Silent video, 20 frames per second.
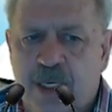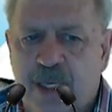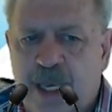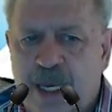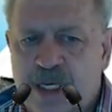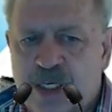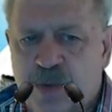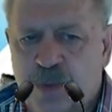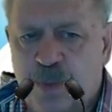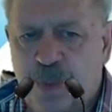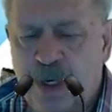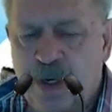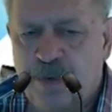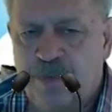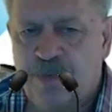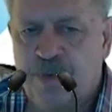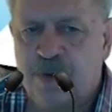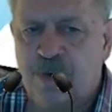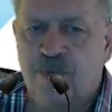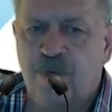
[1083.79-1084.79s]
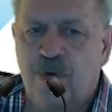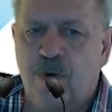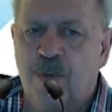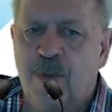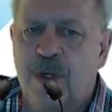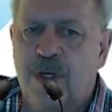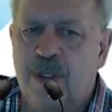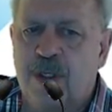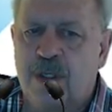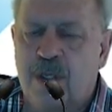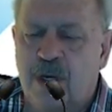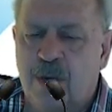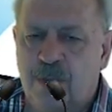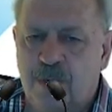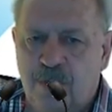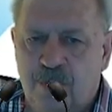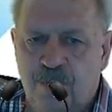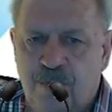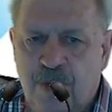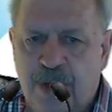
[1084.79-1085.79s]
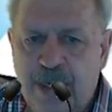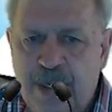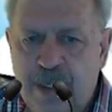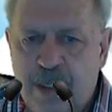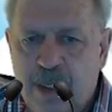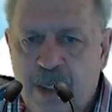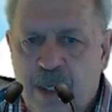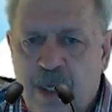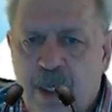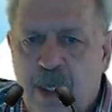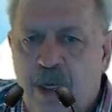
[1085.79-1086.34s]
a cash benefit from a retirement fund.